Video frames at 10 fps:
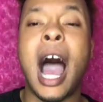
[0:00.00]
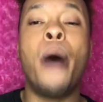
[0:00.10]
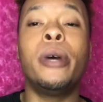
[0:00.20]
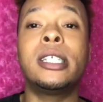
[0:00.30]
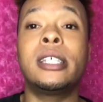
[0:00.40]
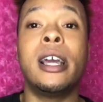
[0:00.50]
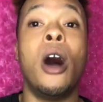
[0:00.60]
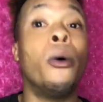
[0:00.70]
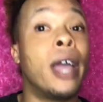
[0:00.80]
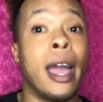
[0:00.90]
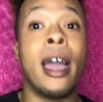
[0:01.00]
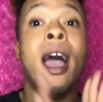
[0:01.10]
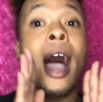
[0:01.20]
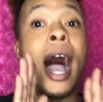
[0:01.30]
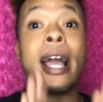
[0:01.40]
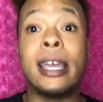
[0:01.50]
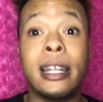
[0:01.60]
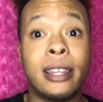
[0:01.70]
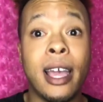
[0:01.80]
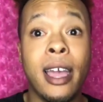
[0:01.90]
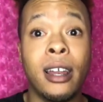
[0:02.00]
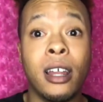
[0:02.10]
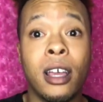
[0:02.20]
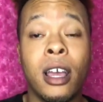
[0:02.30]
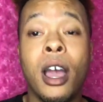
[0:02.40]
I would have said, okay, I get that.